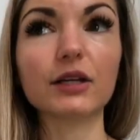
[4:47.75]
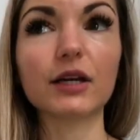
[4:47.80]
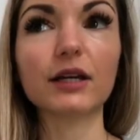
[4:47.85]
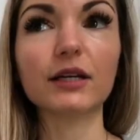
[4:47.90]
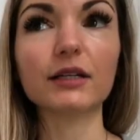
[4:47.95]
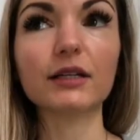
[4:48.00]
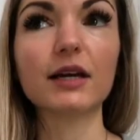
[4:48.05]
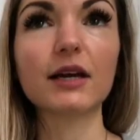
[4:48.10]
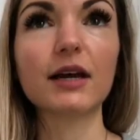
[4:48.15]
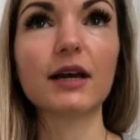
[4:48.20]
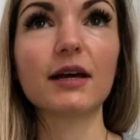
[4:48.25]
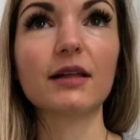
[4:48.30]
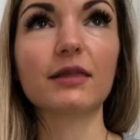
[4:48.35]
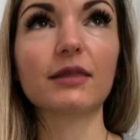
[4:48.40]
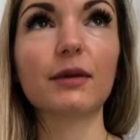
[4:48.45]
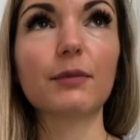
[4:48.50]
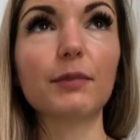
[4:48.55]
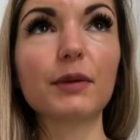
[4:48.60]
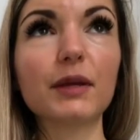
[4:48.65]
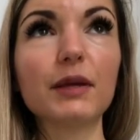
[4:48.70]
And
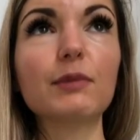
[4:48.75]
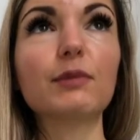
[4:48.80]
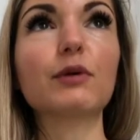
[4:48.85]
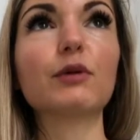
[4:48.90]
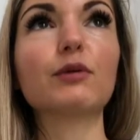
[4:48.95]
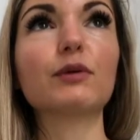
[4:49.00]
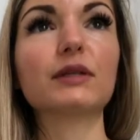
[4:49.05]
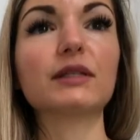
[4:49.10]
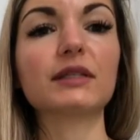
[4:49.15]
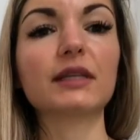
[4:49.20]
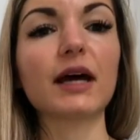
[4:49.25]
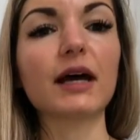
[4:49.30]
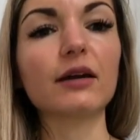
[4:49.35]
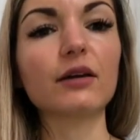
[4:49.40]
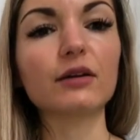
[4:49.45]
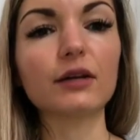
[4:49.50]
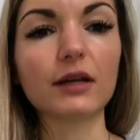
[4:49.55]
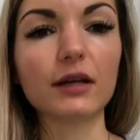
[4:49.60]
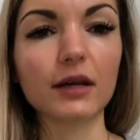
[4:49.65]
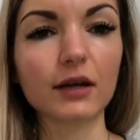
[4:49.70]
the people with
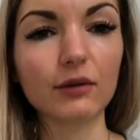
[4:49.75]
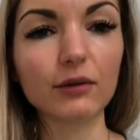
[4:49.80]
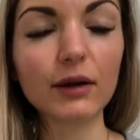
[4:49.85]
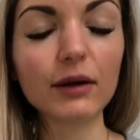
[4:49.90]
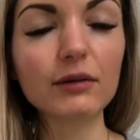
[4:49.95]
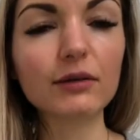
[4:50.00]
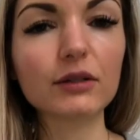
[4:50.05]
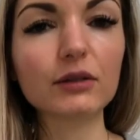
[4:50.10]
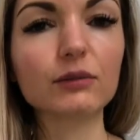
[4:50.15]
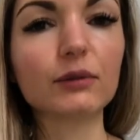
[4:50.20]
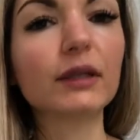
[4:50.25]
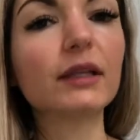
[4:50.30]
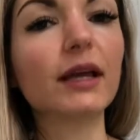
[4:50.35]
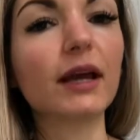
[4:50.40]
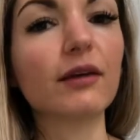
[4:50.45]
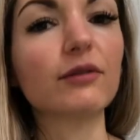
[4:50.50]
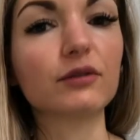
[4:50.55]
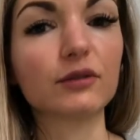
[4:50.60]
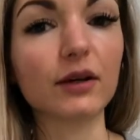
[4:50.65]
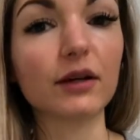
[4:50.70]
Saturn and Aquarius really
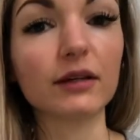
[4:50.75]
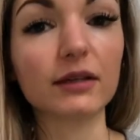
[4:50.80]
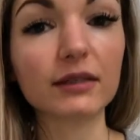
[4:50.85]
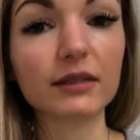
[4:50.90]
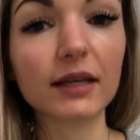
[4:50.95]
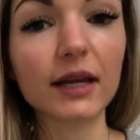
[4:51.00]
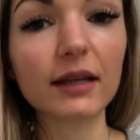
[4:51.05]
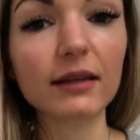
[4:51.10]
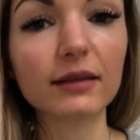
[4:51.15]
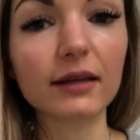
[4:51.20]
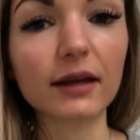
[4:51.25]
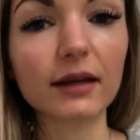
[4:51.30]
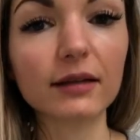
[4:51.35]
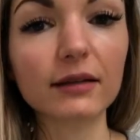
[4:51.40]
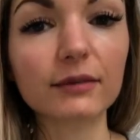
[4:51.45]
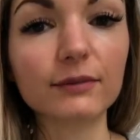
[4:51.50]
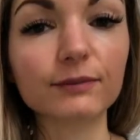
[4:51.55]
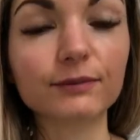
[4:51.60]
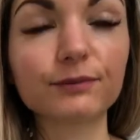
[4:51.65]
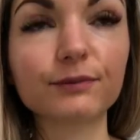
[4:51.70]
have to understand
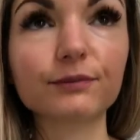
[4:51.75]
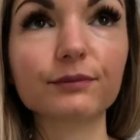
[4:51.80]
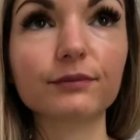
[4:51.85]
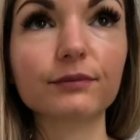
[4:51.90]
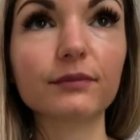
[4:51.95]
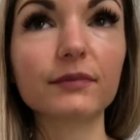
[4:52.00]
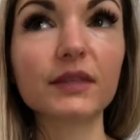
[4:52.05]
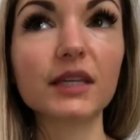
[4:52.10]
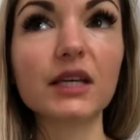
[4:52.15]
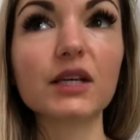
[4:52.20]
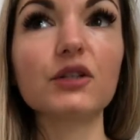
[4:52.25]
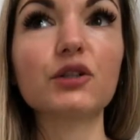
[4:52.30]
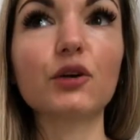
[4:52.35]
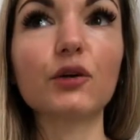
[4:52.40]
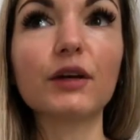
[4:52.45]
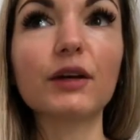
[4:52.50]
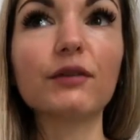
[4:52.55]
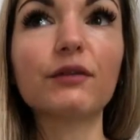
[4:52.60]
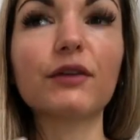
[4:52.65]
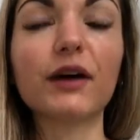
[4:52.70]
that. So
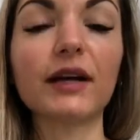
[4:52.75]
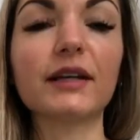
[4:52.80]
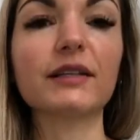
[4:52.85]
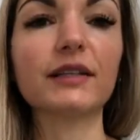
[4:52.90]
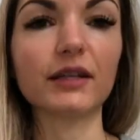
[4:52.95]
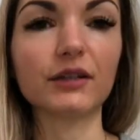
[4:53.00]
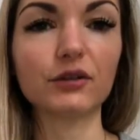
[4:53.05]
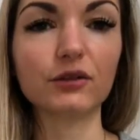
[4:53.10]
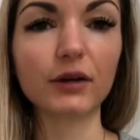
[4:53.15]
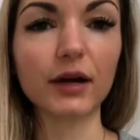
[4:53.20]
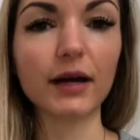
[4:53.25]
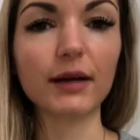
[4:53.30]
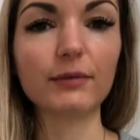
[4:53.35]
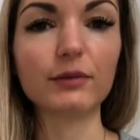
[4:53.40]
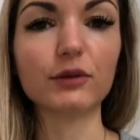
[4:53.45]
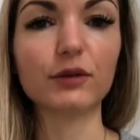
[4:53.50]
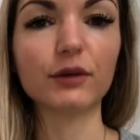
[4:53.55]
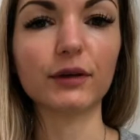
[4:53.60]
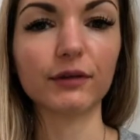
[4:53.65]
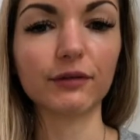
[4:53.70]
they find their tribe,
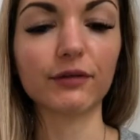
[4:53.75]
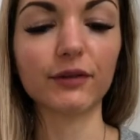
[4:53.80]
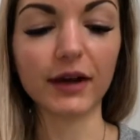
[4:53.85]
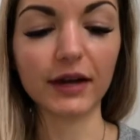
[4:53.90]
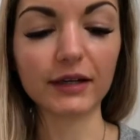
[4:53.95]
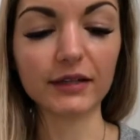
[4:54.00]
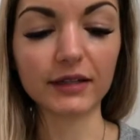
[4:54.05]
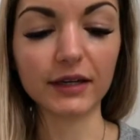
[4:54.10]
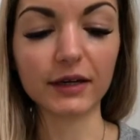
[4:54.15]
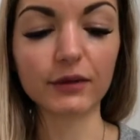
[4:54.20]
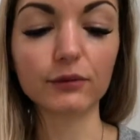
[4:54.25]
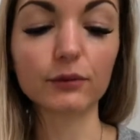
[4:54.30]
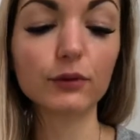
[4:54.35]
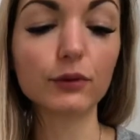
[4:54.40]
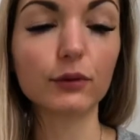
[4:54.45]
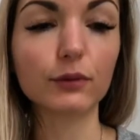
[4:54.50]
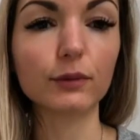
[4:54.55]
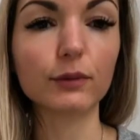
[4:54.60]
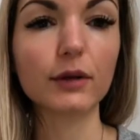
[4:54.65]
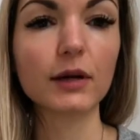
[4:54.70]
so they find their
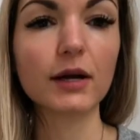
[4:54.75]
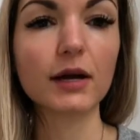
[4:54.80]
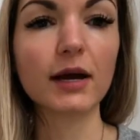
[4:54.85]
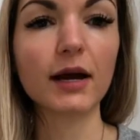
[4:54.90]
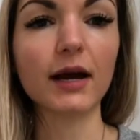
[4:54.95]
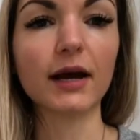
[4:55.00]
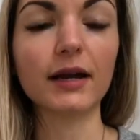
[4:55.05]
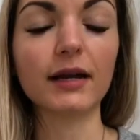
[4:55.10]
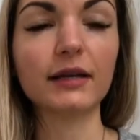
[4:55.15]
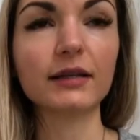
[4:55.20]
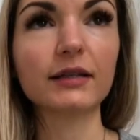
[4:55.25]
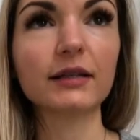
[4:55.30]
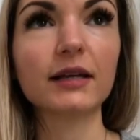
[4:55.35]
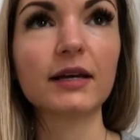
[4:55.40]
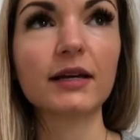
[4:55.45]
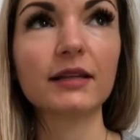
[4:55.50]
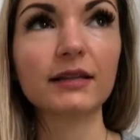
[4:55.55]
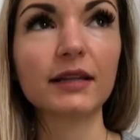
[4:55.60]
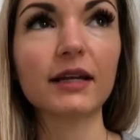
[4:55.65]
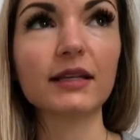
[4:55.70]
group. And
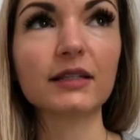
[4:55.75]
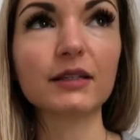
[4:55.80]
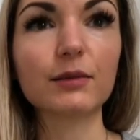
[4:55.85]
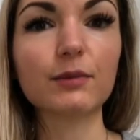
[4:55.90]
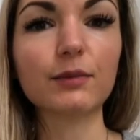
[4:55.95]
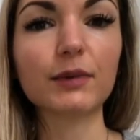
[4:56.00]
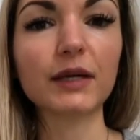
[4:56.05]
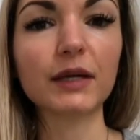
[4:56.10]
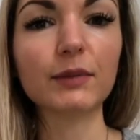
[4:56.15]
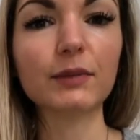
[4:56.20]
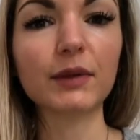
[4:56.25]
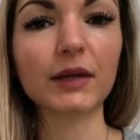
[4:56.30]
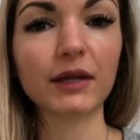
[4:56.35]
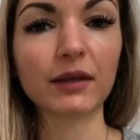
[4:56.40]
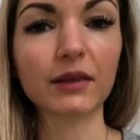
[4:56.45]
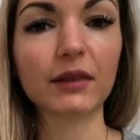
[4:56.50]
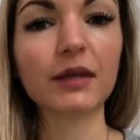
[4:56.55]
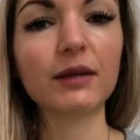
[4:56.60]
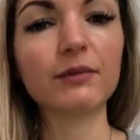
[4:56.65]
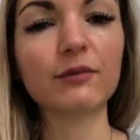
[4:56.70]
that's a big
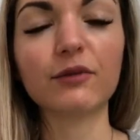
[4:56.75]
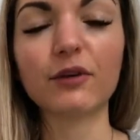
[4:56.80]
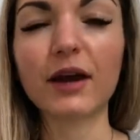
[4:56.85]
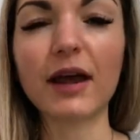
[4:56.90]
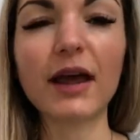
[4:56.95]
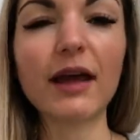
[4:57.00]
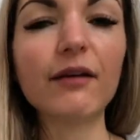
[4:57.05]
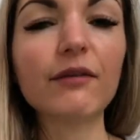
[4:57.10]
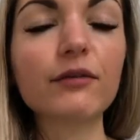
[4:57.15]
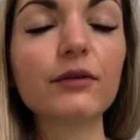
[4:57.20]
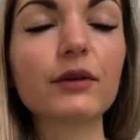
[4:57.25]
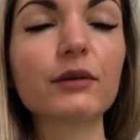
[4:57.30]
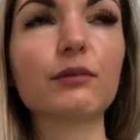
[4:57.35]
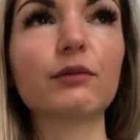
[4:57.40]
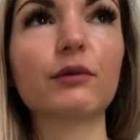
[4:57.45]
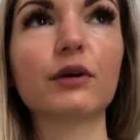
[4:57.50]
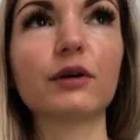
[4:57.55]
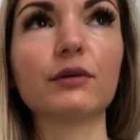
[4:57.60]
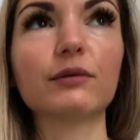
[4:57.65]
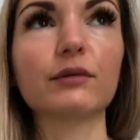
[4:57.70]
theme for
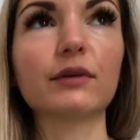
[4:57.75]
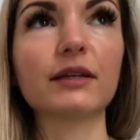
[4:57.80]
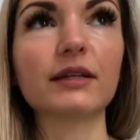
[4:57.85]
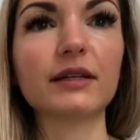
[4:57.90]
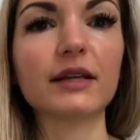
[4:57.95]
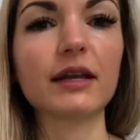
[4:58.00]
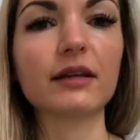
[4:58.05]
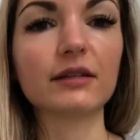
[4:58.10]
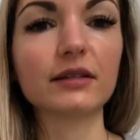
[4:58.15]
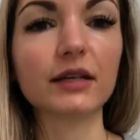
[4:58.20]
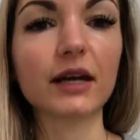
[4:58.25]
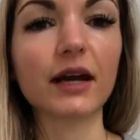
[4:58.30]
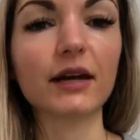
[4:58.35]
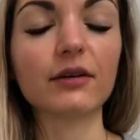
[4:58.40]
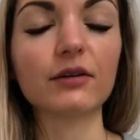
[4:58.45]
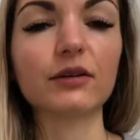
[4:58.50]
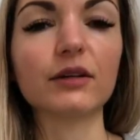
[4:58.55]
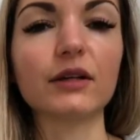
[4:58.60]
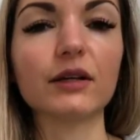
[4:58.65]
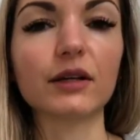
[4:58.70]
everyone with their
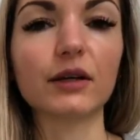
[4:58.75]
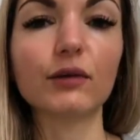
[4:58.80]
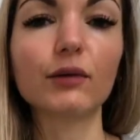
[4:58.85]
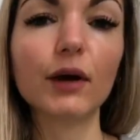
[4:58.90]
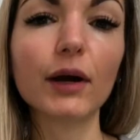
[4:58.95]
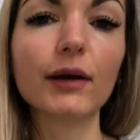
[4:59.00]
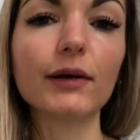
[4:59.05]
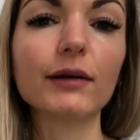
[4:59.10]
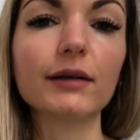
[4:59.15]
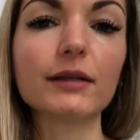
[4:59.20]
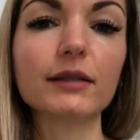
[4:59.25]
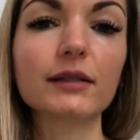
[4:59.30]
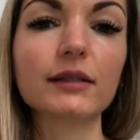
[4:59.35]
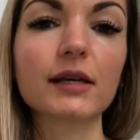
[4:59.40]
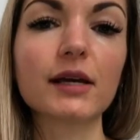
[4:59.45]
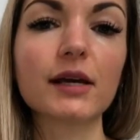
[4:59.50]
Saturn in Aquarius.